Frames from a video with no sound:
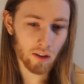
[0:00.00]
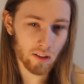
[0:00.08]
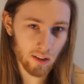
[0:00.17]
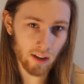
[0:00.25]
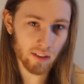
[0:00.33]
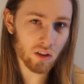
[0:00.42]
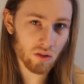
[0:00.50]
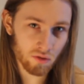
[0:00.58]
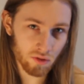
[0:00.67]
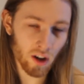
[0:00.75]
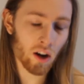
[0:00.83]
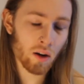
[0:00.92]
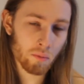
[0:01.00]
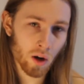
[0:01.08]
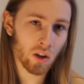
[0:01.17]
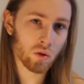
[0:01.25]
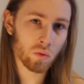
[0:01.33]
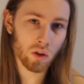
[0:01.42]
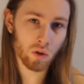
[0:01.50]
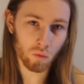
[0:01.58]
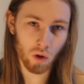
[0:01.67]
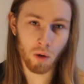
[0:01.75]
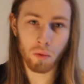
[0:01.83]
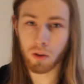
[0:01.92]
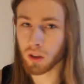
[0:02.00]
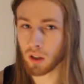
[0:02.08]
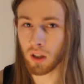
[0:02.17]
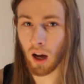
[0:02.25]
that is very much what Robert E.